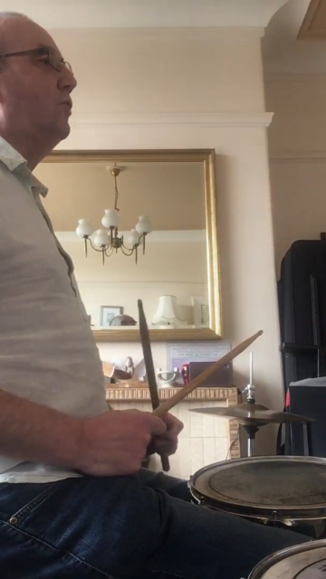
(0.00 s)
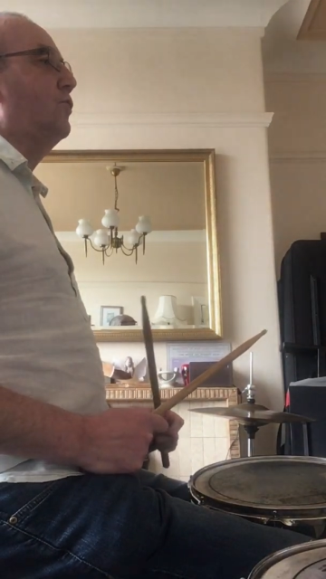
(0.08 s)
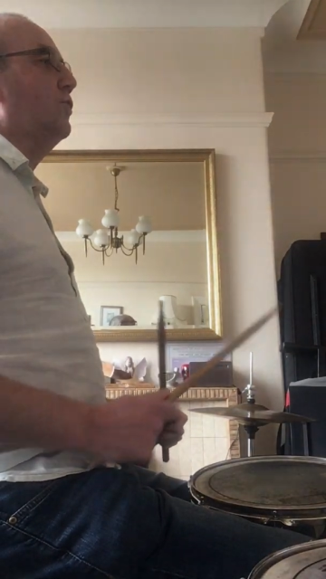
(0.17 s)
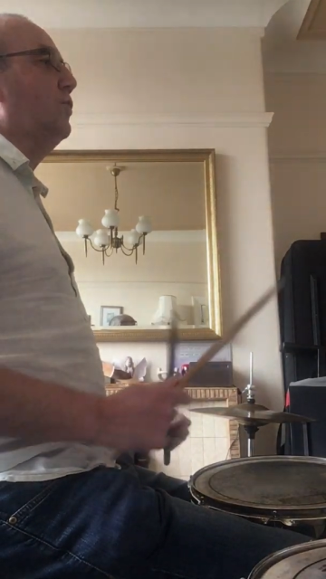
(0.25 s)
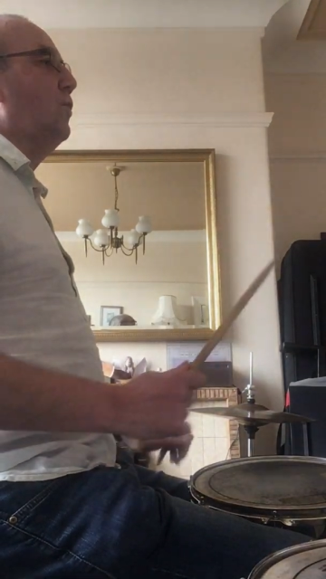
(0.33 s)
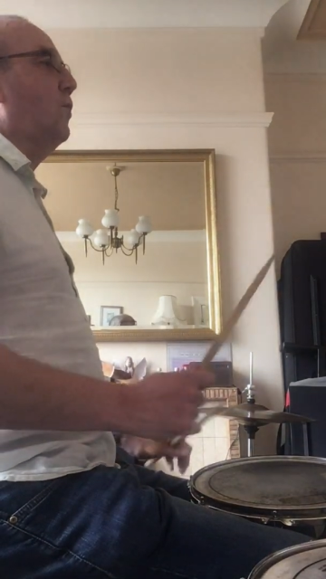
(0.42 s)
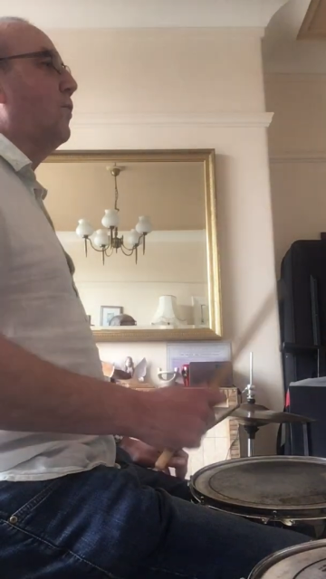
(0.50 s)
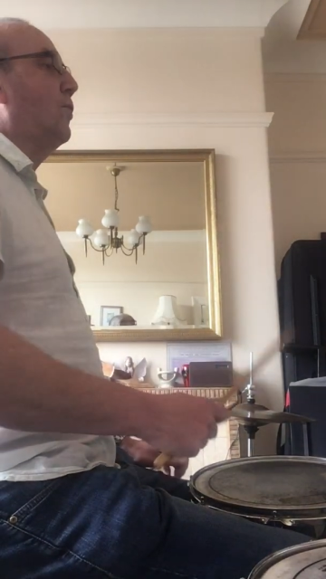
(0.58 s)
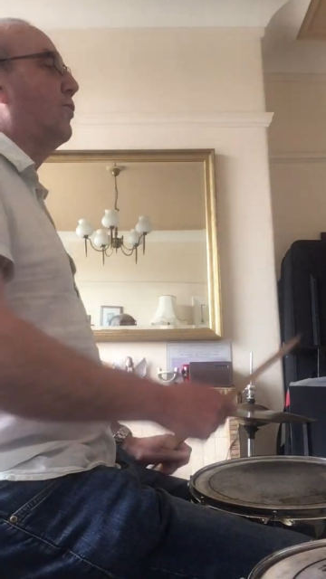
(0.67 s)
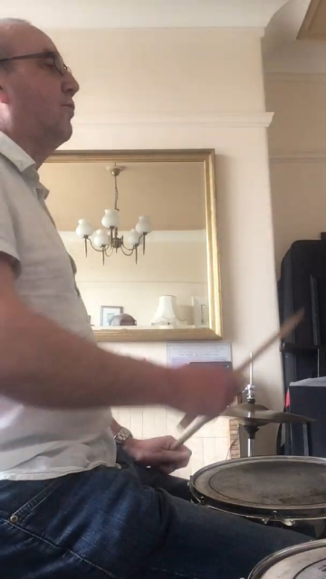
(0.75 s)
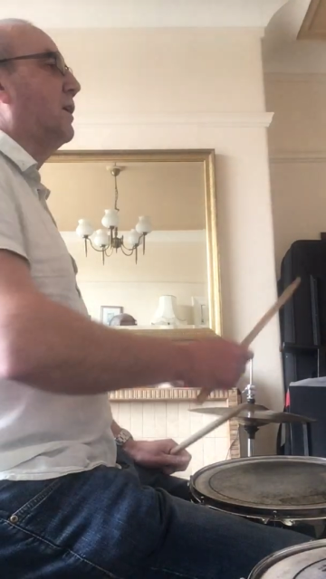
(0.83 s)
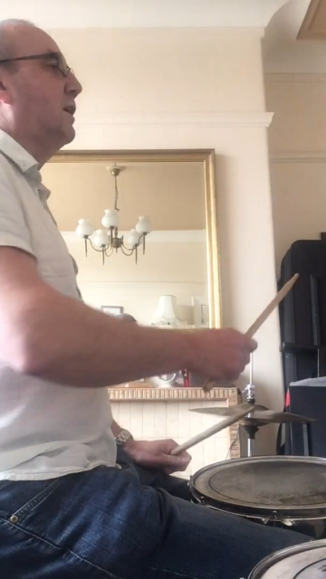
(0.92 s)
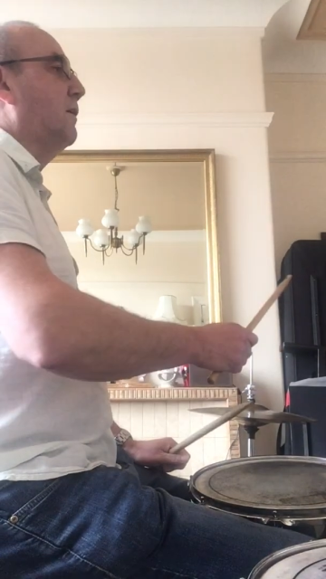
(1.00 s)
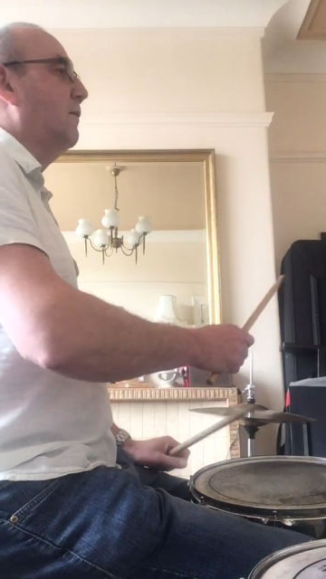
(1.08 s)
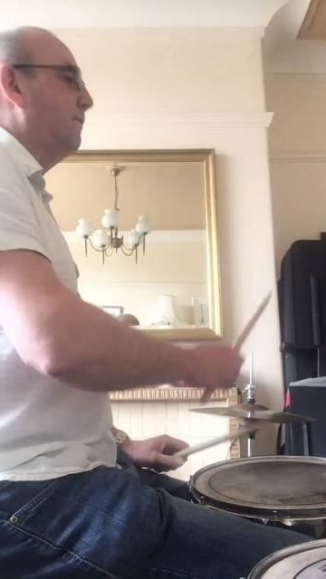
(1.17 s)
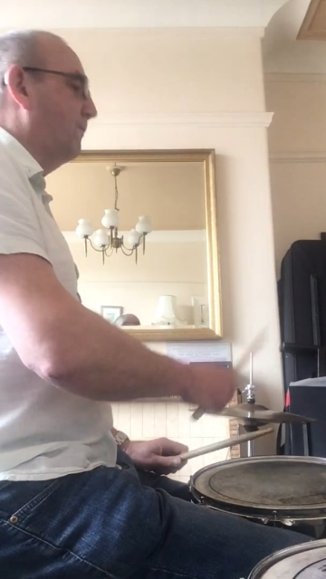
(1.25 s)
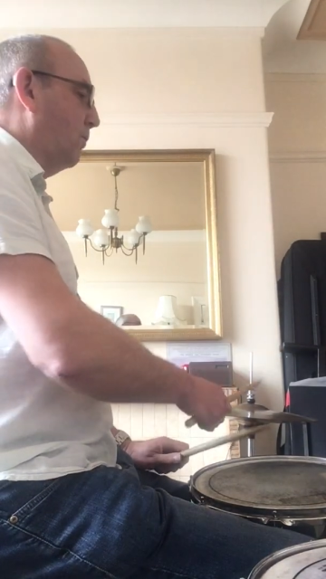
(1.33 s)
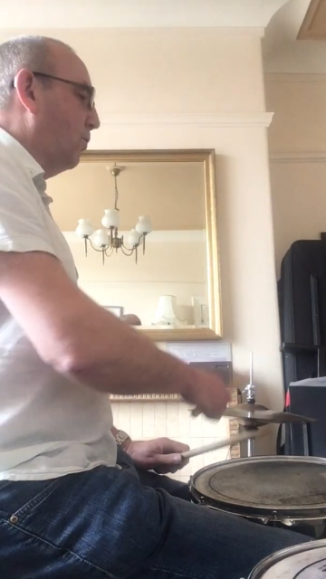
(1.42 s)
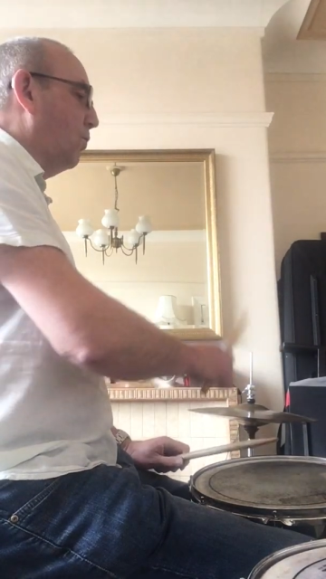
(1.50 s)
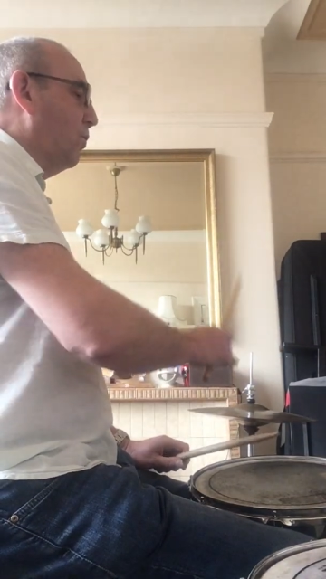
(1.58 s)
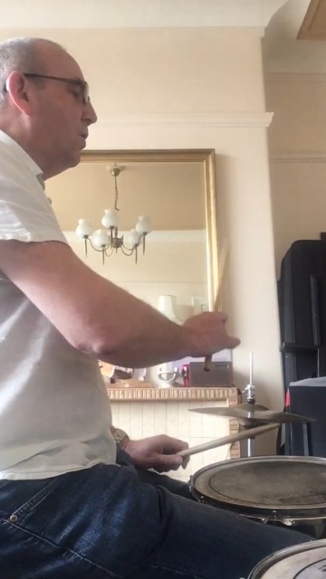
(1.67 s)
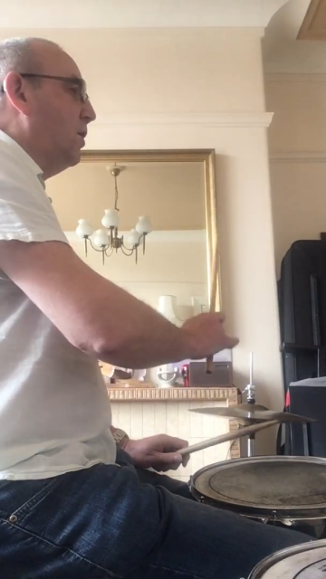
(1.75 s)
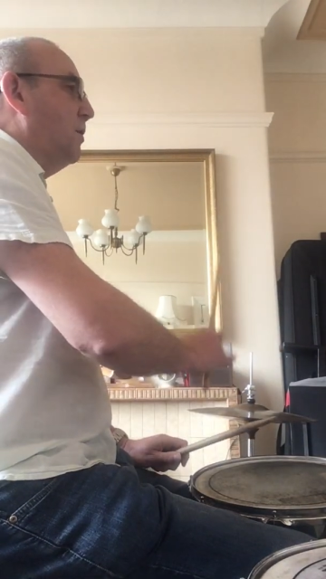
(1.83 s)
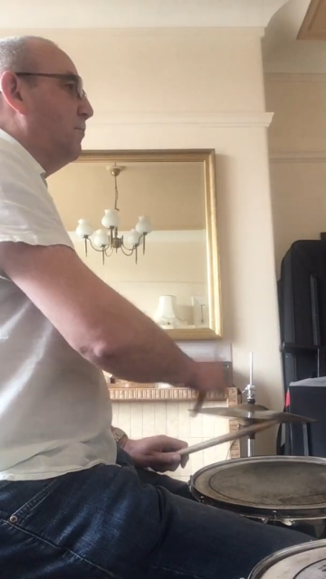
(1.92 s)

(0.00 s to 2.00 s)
2, 3, 4.